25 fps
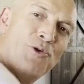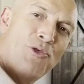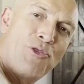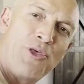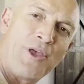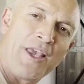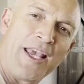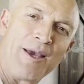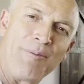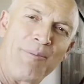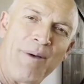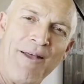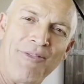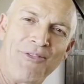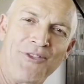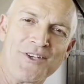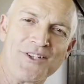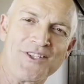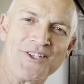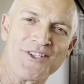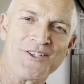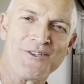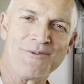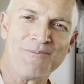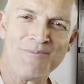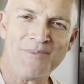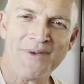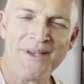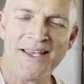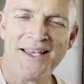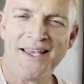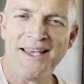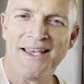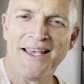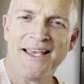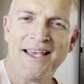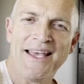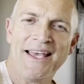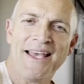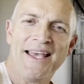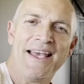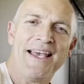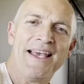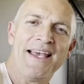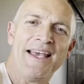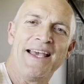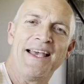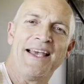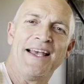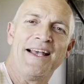think about this
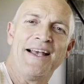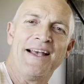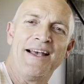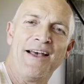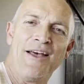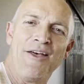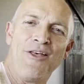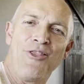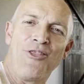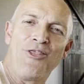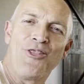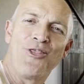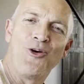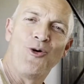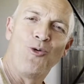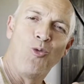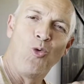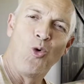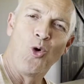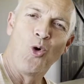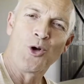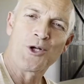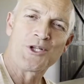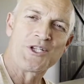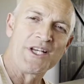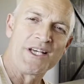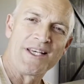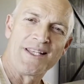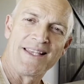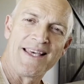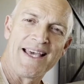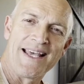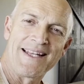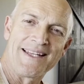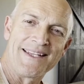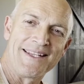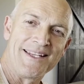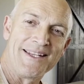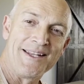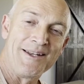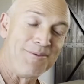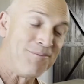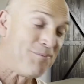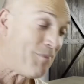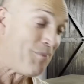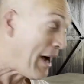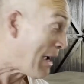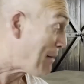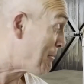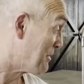the water that,
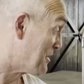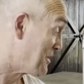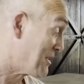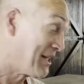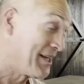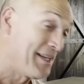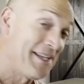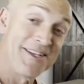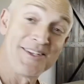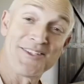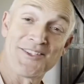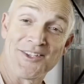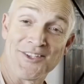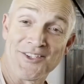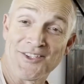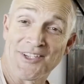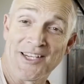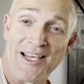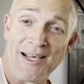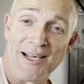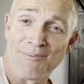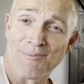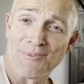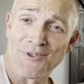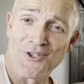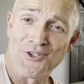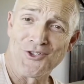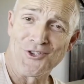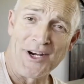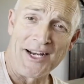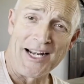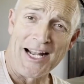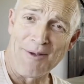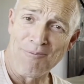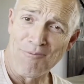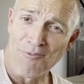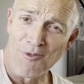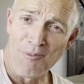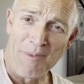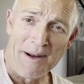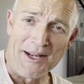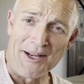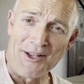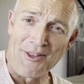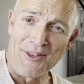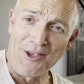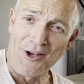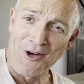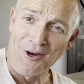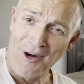in my particular instance, comes straight up from
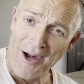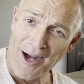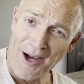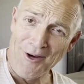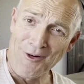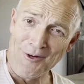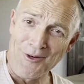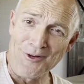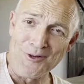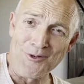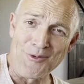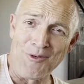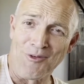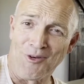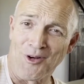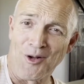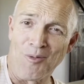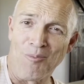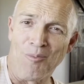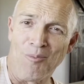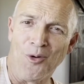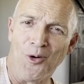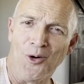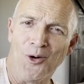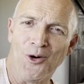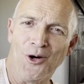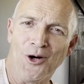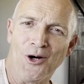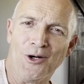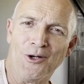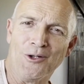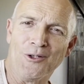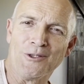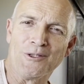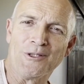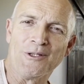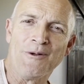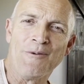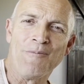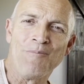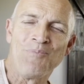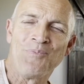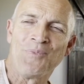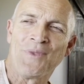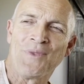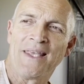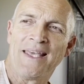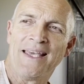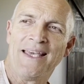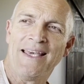under the ground, we've got a borehole,
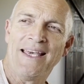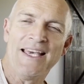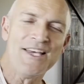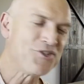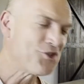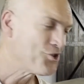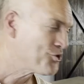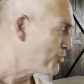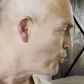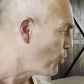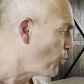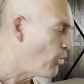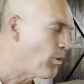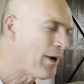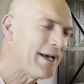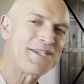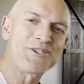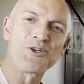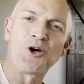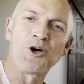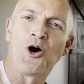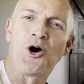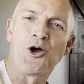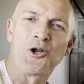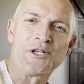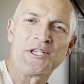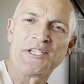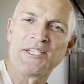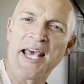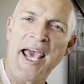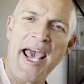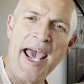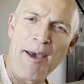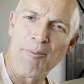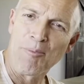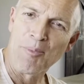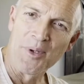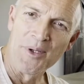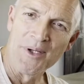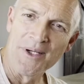is just always on tap.